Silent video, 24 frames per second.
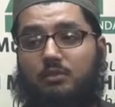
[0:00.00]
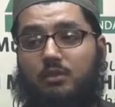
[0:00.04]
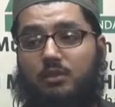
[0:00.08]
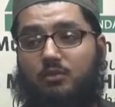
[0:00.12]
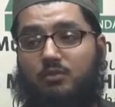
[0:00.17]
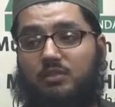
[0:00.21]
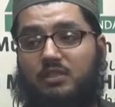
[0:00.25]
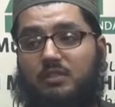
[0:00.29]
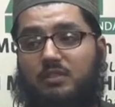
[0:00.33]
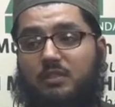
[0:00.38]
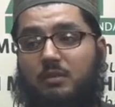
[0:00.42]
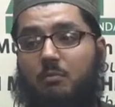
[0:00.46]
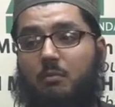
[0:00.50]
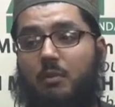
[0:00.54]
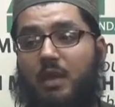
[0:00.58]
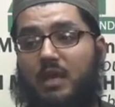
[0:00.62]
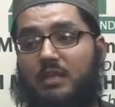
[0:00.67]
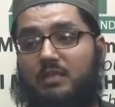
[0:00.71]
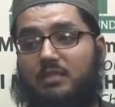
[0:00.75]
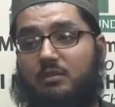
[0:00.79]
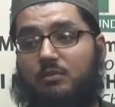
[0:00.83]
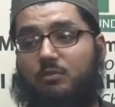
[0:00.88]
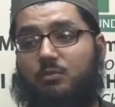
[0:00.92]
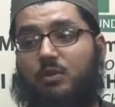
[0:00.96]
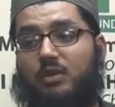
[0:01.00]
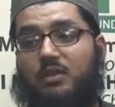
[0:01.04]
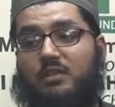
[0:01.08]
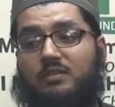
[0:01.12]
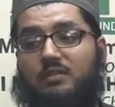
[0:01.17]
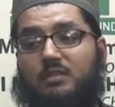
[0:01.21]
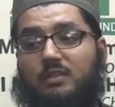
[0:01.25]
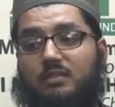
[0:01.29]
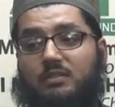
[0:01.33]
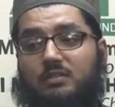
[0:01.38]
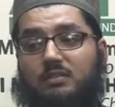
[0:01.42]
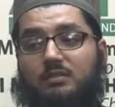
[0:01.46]
So you could just imagine what
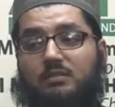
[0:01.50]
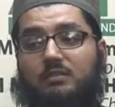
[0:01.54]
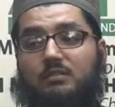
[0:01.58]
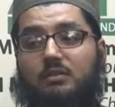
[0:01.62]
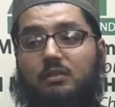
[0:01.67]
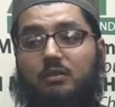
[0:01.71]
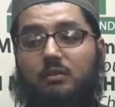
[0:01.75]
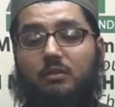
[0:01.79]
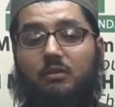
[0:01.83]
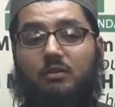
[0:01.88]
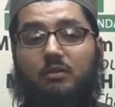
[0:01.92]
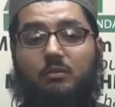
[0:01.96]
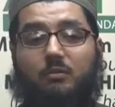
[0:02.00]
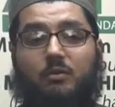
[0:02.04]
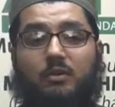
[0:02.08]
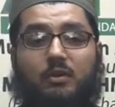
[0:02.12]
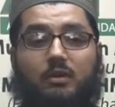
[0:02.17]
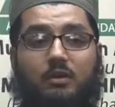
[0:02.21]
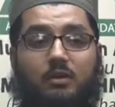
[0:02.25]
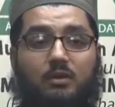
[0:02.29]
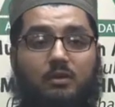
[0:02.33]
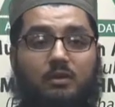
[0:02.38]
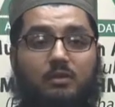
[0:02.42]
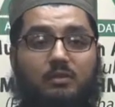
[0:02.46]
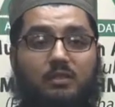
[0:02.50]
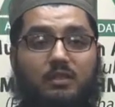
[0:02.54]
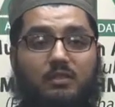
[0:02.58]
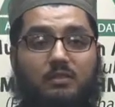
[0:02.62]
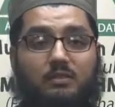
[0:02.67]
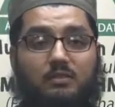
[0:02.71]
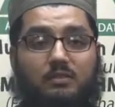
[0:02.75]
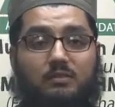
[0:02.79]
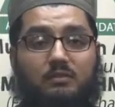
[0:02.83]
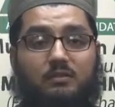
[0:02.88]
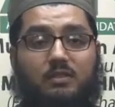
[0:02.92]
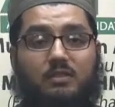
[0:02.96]
is this
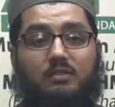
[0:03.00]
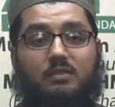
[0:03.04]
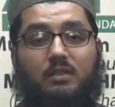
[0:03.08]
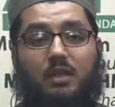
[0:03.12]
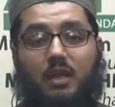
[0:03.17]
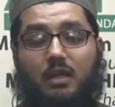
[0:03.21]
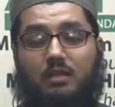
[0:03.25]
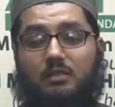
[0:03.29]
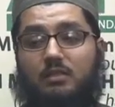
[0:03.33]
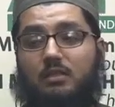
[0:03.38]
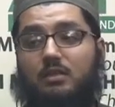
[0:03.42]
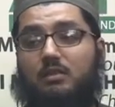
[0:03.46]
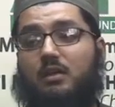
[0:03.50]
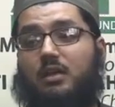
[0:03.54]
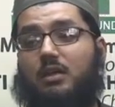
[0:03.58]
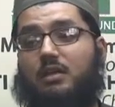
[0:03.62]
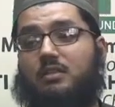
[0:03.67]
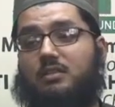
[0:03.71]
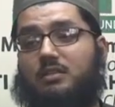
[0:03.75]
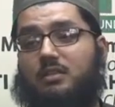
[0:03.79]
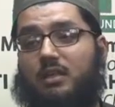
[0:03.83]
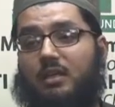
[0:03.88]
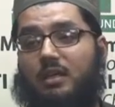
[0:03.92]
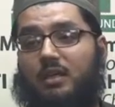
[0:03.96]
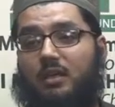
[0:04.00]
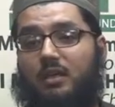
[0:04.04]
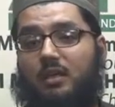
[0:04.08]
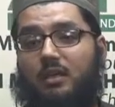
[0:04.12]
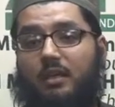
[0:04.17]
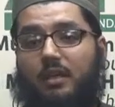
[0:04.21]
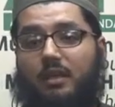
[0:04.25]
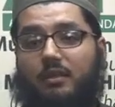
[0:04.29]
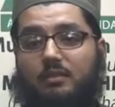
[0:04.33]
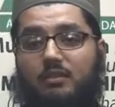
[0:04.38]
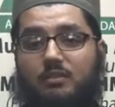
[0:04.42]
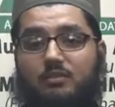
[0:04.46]
this entourage
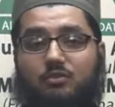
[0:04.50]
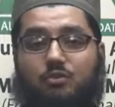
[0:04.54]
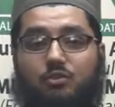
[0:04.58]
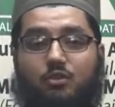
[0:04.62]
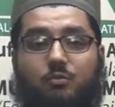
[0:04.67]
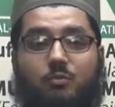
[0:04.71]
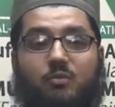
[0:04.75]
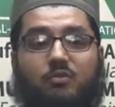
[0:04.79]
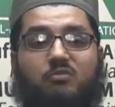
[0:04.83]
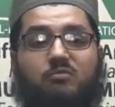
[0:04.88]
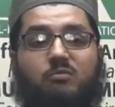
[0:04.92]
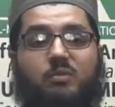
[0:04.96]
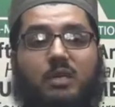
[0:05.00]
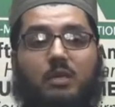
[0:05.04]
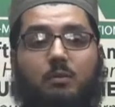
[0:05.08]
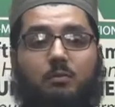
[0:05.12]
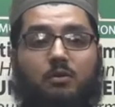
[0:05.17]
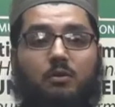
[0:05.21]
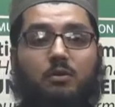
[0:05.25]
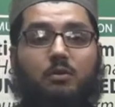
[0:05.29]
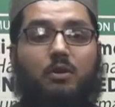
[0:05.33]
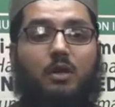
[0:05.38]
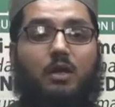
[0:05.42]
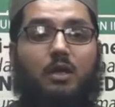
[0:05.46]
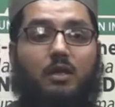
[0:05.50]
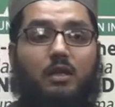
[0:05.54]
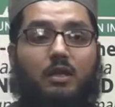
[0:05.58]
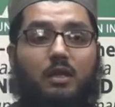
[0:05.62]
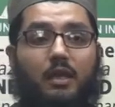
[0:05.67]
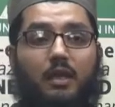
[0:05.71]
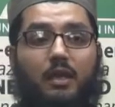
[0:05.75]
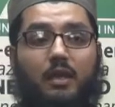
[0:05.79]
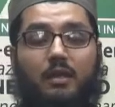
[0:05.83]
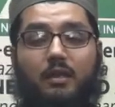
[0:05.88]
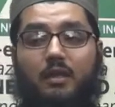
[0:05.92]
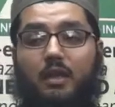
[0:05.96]
and this group of people
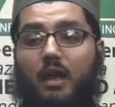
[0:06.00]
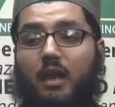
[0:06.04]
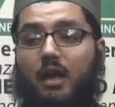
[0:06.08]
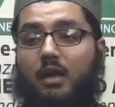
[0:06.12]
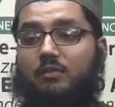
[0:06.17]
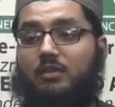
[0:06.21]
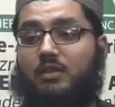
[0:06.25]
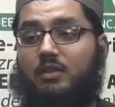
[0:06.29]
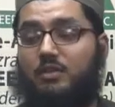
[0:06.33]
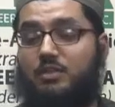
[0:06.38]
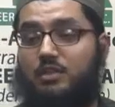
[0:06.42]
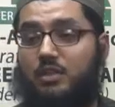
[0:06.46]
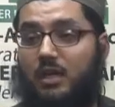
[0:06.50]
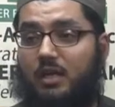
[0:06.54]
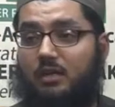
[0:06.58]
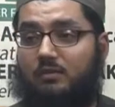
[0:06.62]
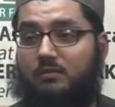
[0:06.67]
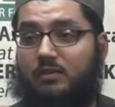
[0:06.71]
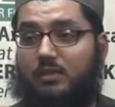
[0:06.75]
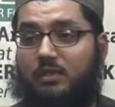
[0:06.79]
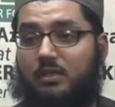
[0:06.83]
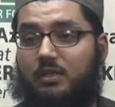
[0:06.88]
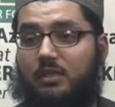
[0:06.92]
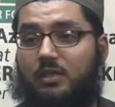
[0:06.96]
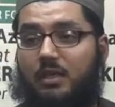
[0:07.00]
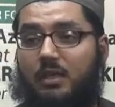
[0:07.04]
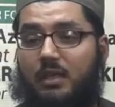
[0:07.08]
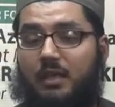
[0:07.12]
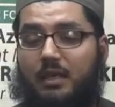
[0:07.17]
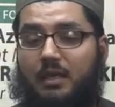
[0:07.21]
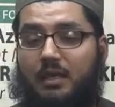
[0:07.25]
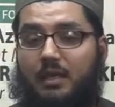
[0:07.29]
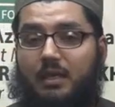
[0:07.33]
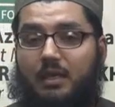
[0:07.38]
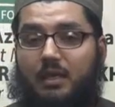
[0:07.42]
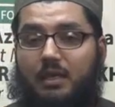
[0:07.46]
and how they're traveling.
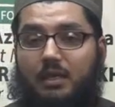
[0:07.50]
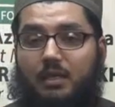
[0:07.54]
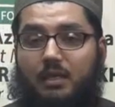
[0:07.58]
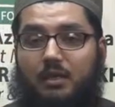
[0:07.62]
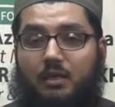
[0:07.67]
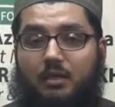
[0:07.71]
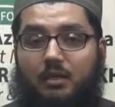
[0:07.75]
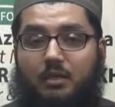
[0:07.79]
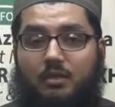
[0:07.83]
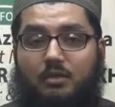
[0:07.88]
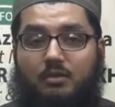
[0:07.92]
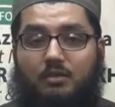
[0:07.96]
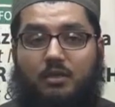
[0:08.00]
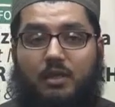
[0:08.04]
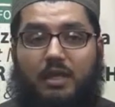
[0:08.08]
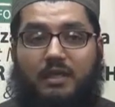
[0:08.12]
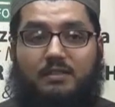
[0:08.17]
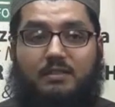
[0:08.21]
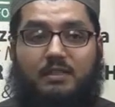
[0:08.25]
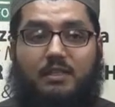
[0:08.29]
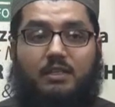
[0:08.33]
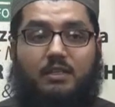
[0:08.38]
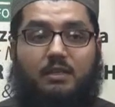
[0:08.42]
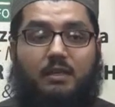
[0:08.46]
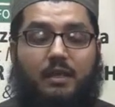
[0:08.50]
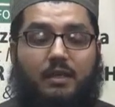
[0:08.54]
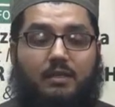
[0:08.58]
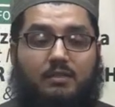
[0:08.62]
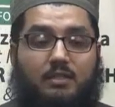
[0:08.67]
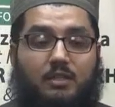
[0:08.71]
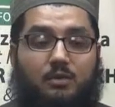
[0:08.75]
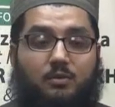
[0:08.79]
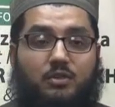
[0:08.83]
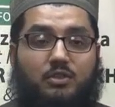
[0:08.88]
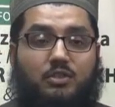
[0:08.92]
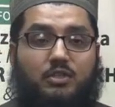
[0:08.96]
So as they
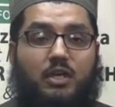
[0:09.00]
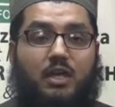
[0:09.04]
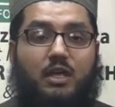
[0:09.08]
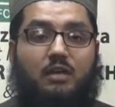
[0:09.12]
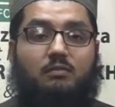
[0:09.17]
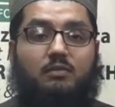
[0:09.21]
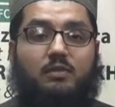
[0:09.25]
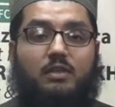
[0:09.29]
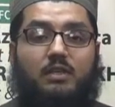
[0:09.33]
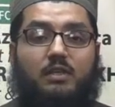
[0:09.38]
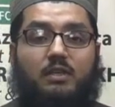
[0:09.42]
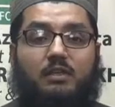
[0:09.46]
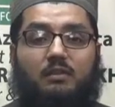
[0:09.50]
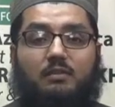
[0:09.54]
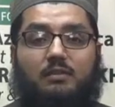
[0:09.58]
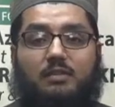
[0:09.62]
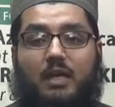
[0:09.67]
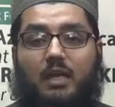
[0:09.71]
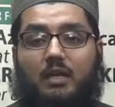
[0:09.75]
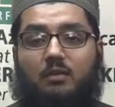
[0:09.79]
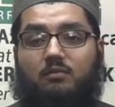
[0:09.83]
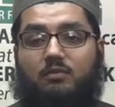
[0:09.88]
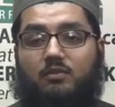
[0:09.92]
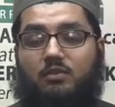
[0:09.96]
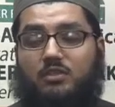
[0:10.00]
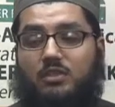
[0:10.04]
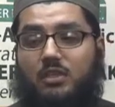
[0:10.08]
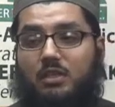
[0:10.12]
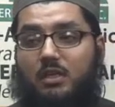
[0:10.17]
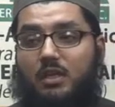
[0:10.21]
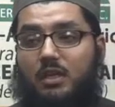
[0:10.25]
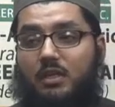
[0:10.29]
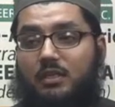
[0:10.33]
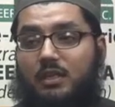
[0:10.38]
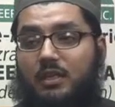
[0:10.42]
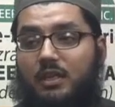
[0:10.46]
were traveling, time for
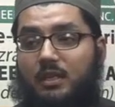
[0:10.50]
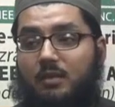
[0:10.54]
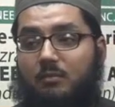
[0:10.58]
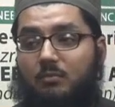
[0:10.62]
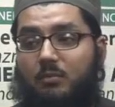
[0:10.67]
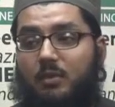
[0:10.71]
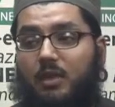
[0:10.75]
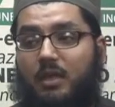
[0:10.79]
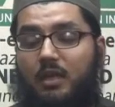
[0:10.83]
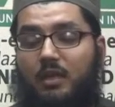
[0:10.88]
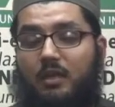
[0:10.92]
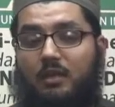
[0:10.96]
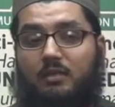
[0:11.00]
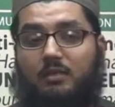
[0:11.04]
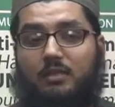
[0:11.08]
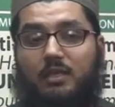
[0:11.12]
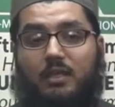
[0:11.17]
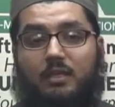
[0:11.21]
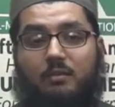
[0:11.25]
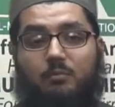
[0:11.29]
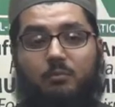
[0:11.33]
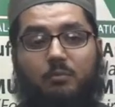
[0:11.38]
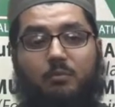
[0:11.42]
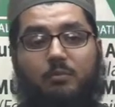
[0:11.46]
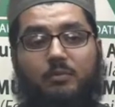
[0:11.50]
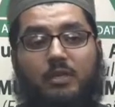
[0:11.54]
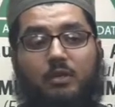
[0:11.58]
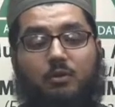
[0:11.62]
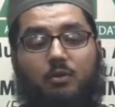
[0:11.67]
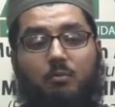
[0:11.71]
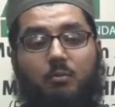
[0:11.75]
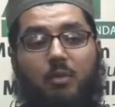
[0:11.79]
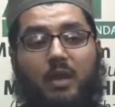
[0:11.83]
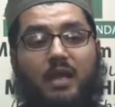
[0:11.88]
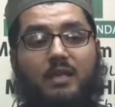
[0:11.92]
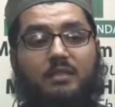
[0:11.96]
Salah came, they
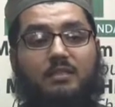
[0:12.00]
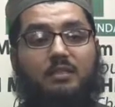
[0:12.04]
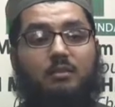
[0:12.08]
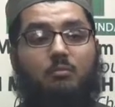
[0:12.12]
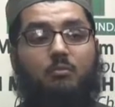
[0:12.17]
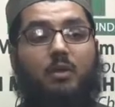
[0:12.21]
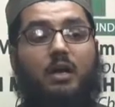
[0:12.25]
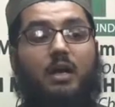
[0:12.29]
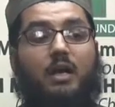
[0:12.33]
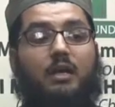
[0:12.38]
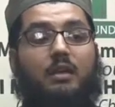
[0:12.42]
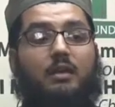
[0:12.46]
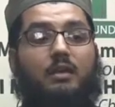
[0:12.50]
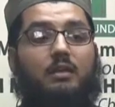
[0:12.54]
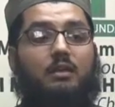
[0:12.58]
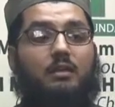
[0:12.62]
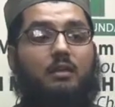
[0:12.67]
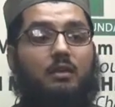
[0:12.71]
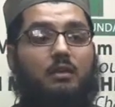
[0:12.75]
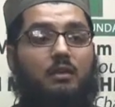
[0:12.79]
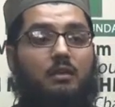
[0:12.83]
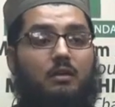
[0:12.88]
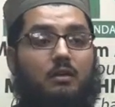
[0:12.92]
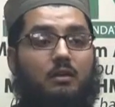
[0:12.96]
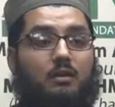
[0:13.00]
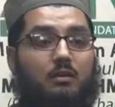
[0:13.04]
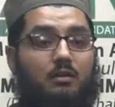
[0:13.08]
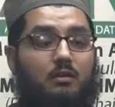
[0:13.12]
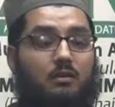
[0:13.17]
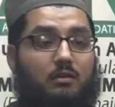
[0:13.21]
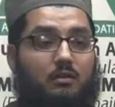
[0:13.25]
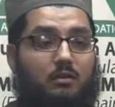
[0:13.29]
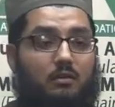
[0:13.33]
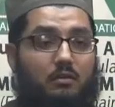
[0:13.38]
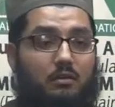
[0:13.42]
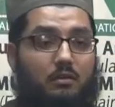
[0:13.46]
were passing by
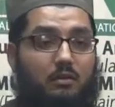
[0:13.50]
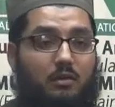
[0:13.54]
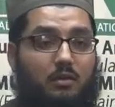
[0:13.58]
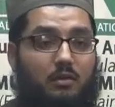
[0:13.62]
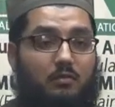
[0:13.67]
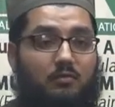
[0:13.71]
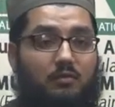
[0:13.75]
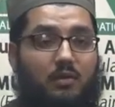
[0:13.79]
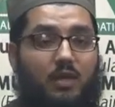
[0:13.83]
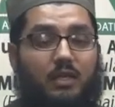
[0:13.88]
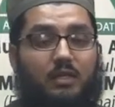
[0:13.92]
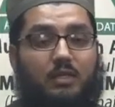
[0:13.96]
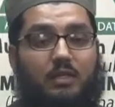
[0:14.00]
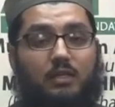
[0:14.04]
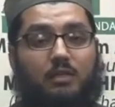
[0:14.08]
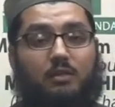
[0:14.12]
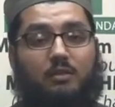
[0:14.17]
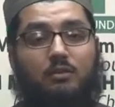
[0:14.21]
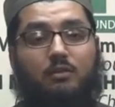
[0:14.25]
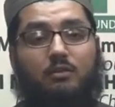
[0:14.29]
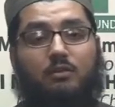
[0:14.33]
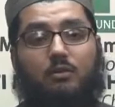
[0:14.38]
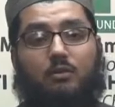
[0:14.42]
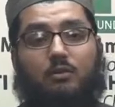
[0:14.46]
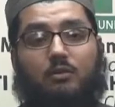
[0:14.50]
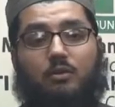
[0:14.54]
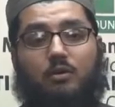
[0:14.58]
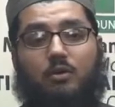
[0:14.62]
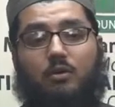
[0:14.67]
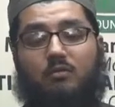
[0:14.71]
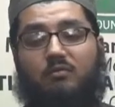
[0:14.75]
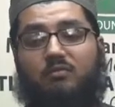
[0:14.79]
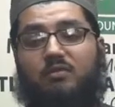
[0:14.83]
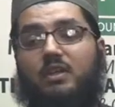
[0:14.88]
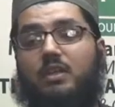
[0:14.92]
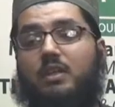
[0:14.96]
a valley or
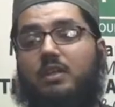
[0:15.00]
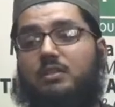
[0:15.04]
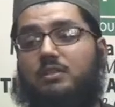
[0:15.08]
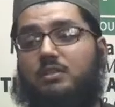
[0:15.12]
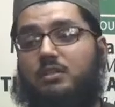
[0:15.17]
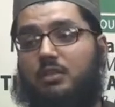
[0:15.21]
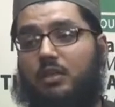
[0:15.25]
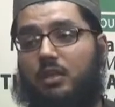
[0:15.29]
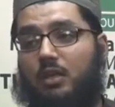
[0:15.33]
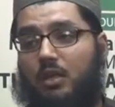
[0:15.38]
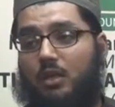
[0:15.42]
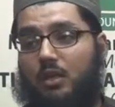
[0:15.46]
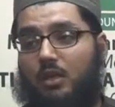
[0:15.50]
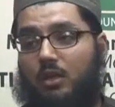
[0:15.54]
a village